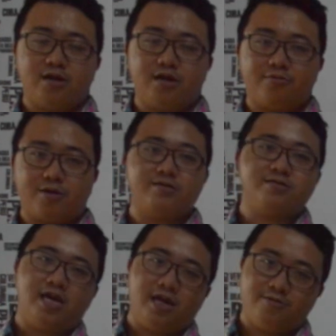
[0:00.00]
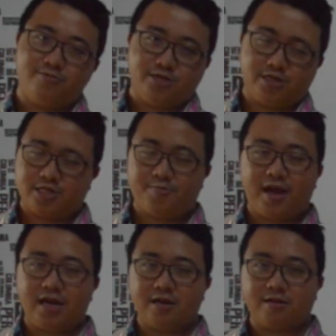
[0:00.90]
Rakuten, which
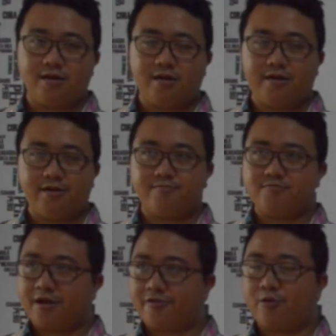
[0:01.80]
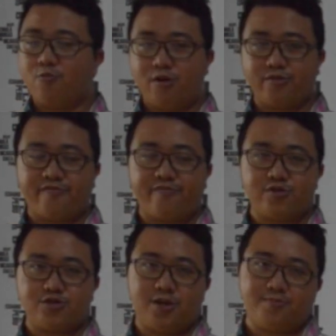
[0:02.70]
expanded, I think one of the
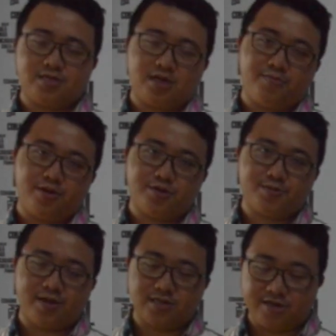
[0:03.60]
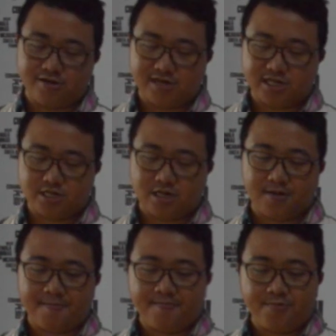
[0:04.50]
first Japanese company expansion in Indonesia.
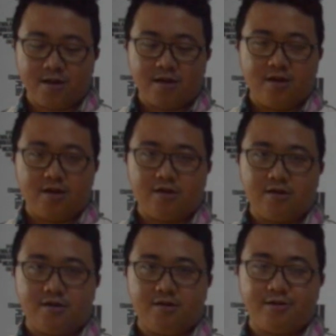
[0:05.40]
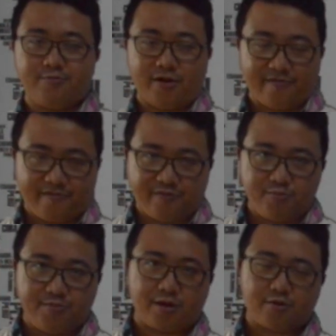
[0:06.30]
We have a few
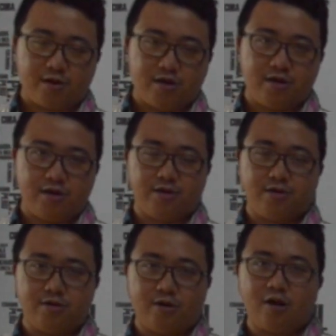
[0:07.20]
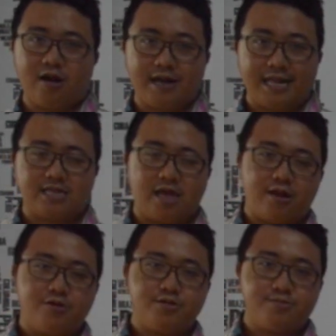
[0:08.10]
big online
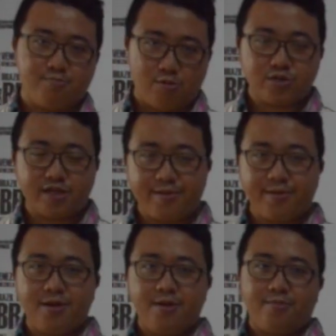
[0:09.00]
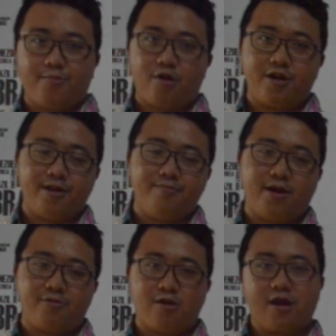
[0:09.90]
retailers, mostly brought in
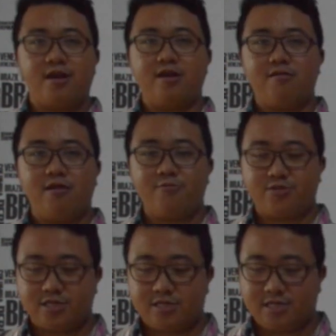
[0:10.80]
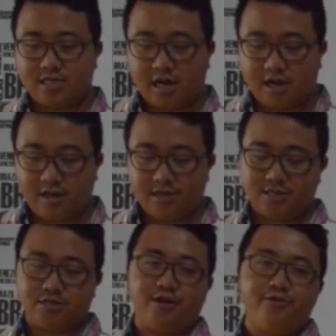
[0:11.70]
by Rocket Internet, which is Lazada
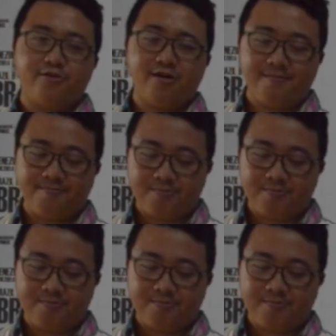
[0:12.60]
and Zalora.